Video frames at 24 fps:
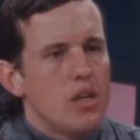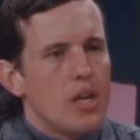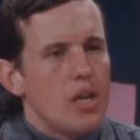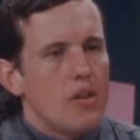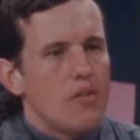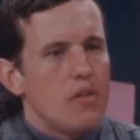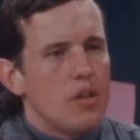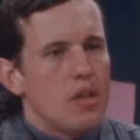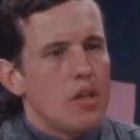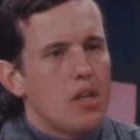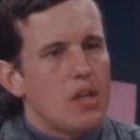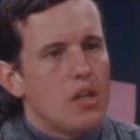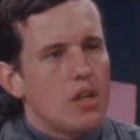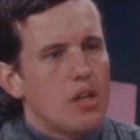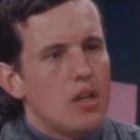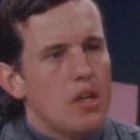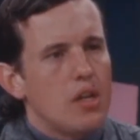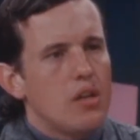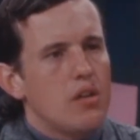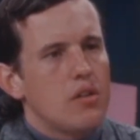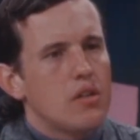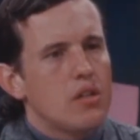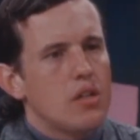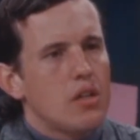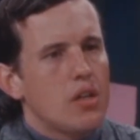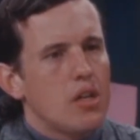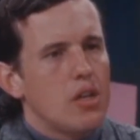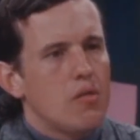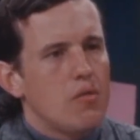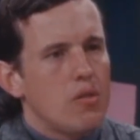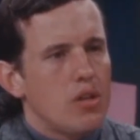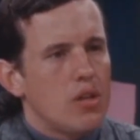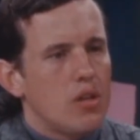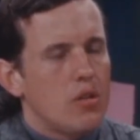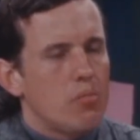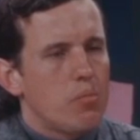and then at a later
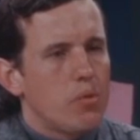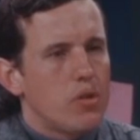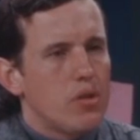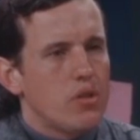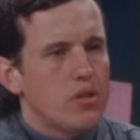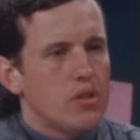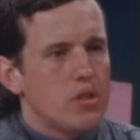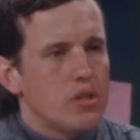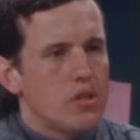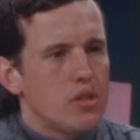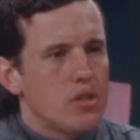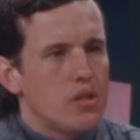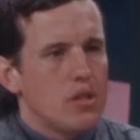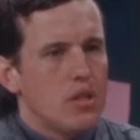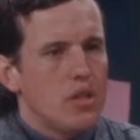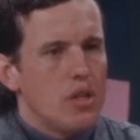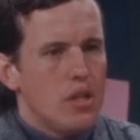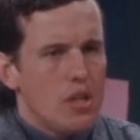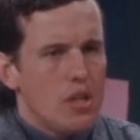time the young person